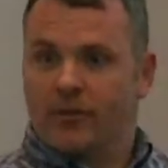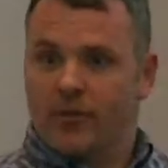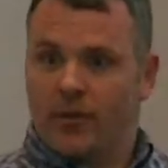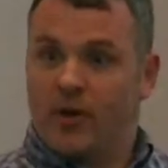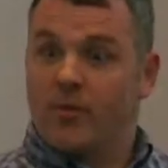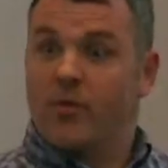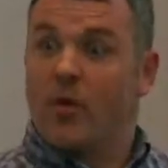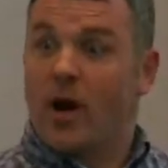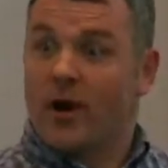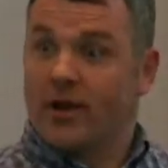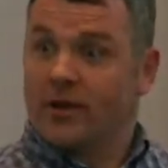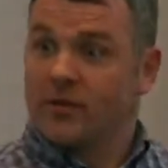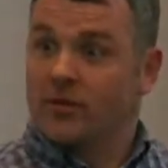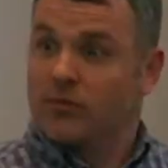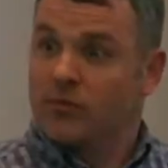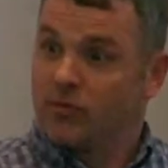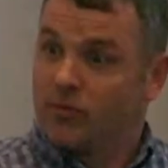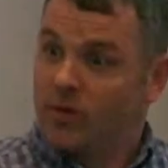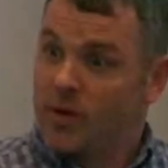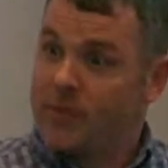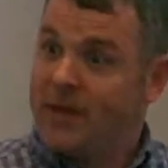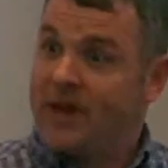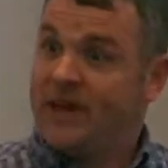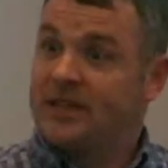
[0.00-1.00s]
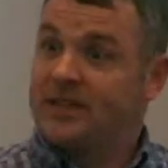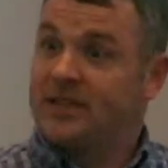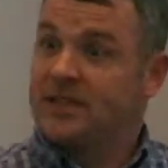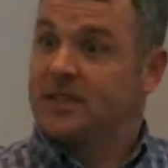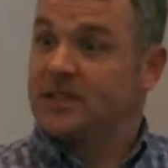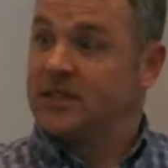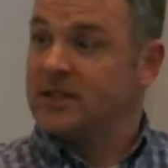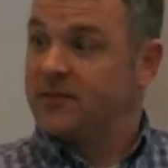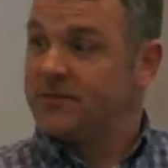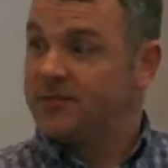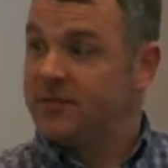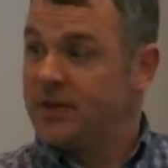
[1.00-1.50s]
wanted to repeat this
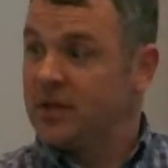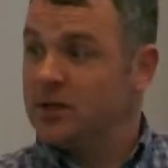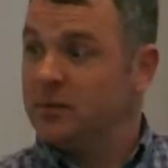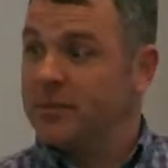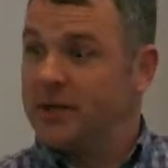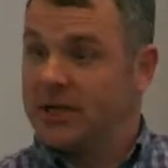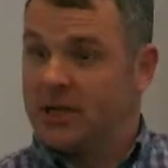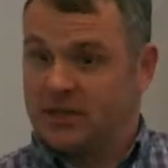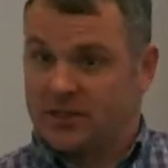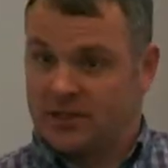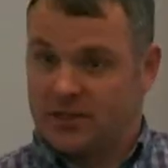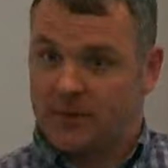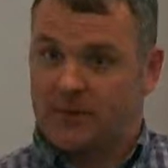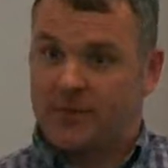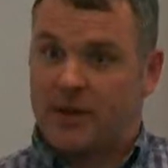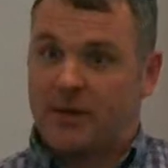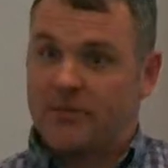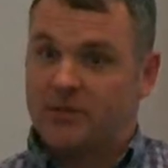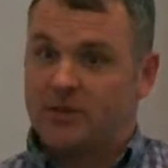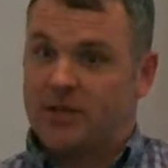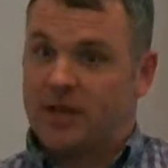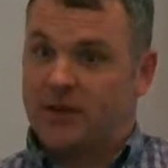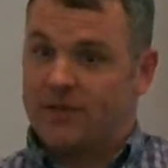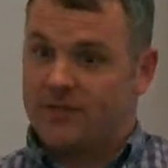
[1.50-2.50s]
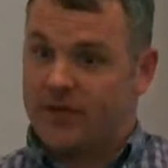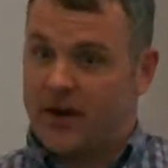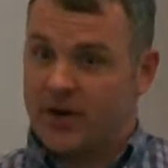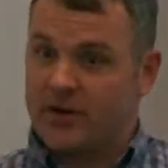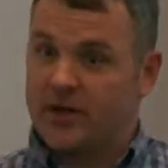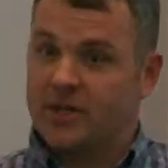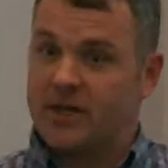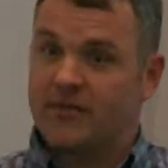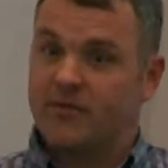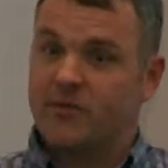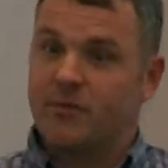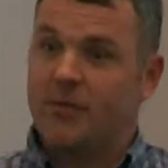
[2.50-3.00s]
in the field because sometimes you get
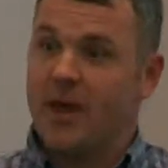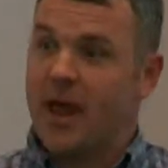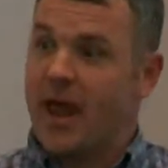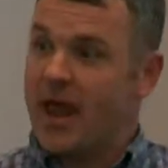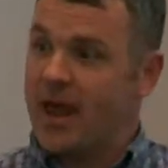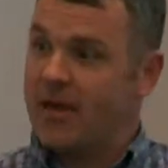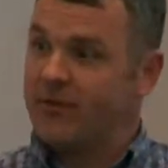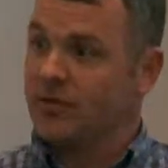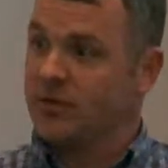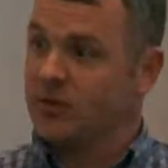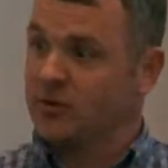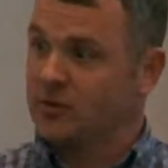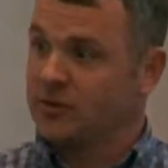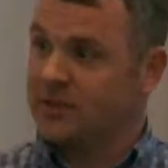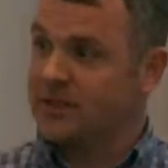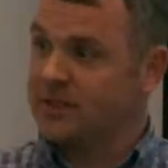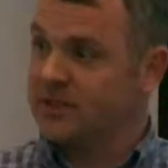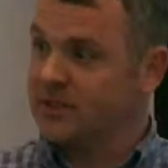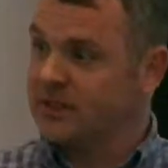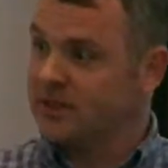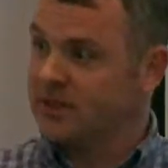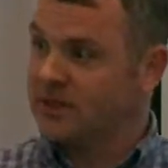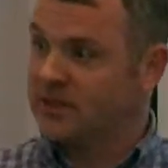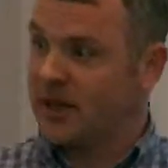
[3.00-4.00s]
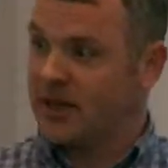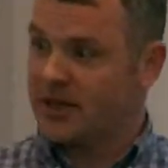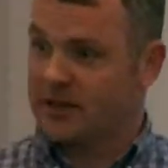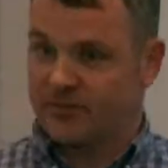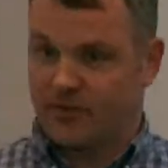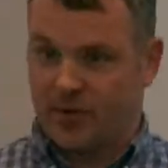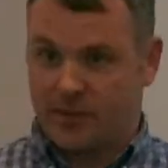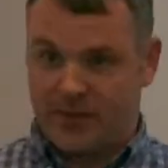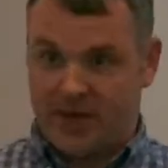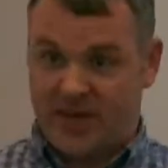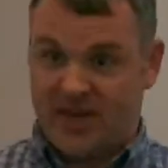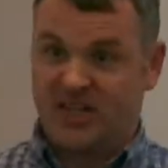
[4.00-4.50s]
very different behaviors with these insects
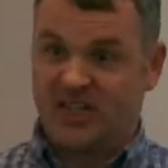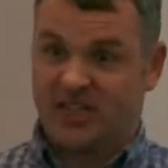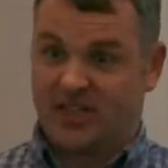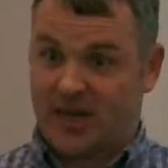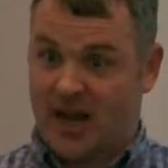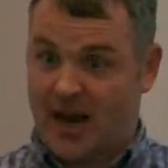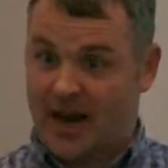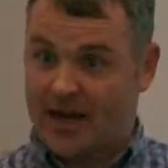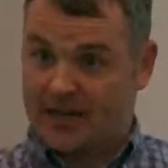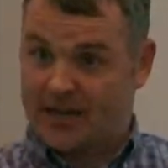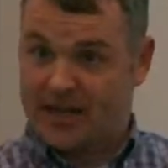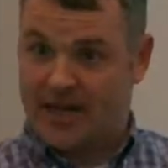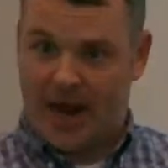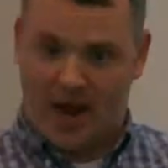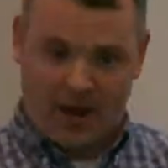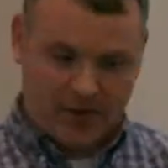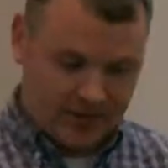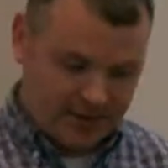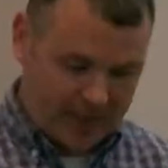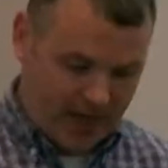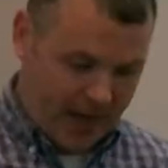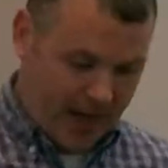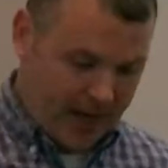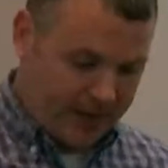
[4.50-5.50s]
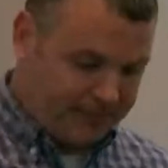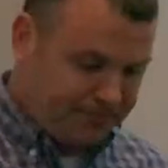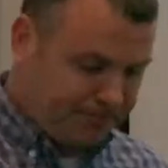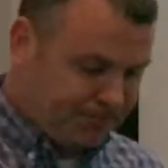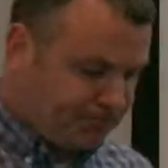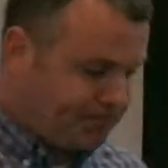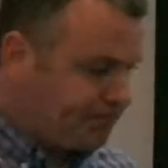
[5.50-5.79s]
from the inside and the outside.